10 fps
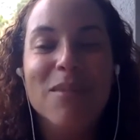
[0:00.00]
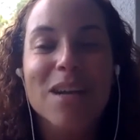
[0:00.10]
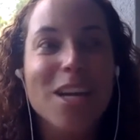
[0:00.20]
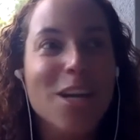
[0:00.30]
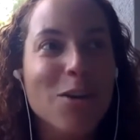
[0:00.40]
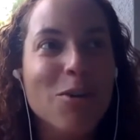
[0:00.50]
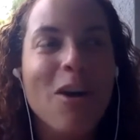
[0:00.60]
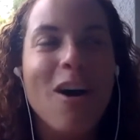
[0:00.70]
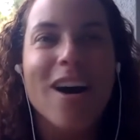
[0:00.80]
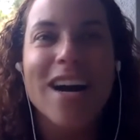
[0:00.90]
You
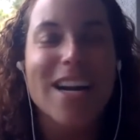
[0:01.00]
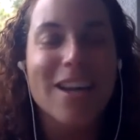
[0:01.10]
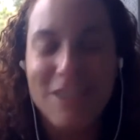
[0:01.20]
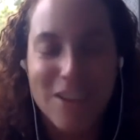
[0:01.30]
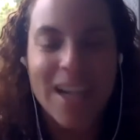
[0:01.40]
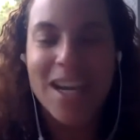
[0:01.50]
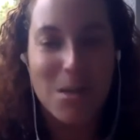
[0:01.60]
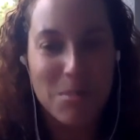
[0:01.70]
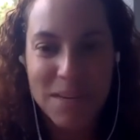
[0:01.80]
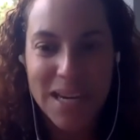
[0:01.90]
are in great
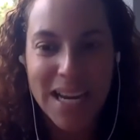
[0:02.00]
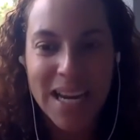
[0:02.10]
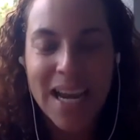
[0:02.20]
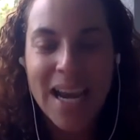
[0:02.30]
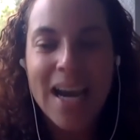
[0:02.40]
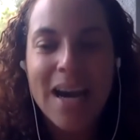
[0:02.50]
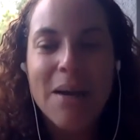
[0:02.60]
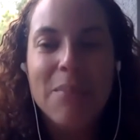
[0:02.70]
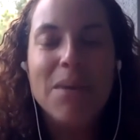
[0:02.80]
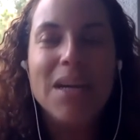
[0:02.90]
company.
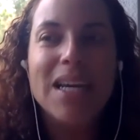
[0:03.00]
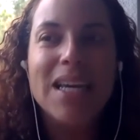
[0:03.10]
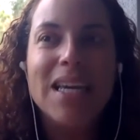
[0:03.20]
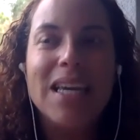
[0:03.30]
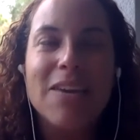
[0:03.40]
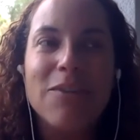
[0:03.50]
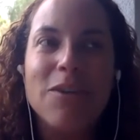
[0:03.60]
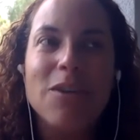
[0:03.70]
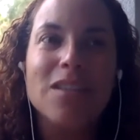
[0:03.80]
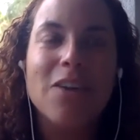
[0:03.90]
But give
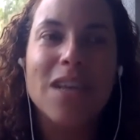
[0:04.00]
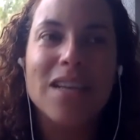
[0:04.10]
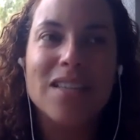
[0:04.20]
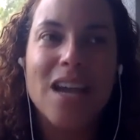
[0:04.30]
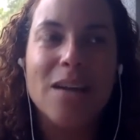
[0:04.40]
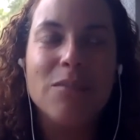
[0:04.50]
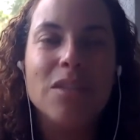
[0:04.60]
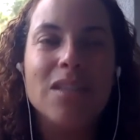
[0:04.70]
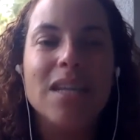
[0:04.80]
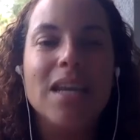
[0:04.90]
yourself that time
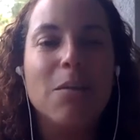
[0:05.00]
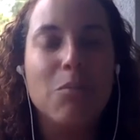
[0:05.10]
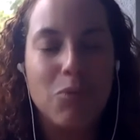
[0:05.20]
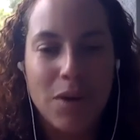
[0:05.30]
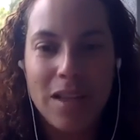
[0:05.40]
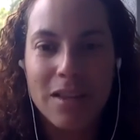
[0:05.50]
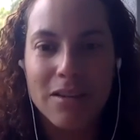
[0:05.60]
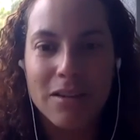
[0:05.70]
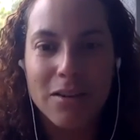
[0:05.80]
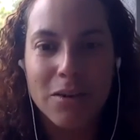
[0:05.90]
to take a
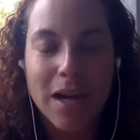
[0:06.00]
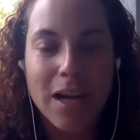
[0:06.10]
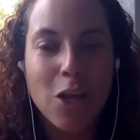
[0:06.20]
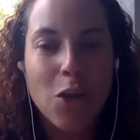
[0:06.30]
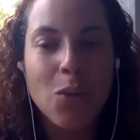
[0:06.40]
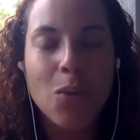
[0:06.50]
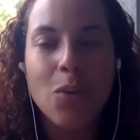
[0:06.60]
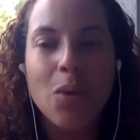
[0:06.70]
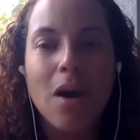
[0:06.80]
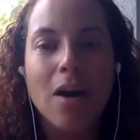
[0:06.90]
breather, okay?
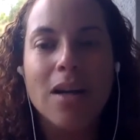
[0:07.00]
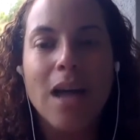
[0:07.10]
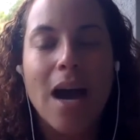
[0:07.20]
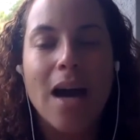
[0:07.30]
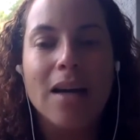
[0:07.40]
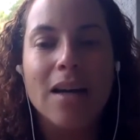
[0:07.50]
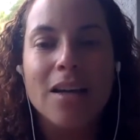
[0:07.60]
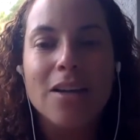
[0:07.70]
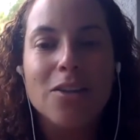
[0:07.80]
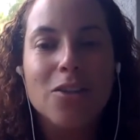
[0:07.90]
You are not
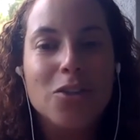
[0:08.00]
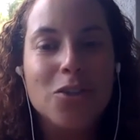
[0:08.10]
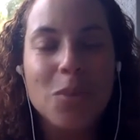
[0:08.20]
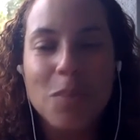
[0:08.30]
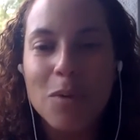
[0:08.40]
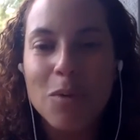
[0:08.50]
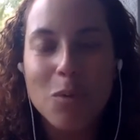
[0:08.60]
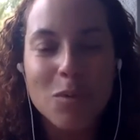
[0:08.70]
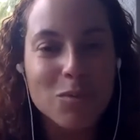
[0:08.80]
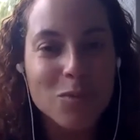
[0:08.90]

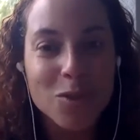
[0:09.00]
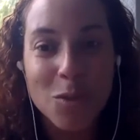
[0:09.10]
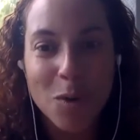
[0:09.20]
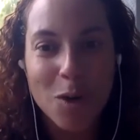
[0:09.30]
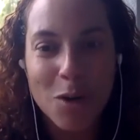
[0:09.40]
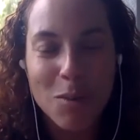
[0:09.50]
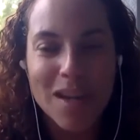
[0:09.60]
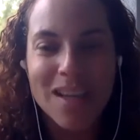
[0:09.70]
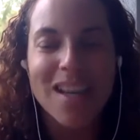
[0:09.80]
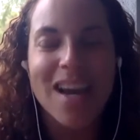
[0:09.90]

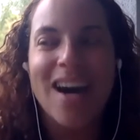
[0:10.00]
superhuman,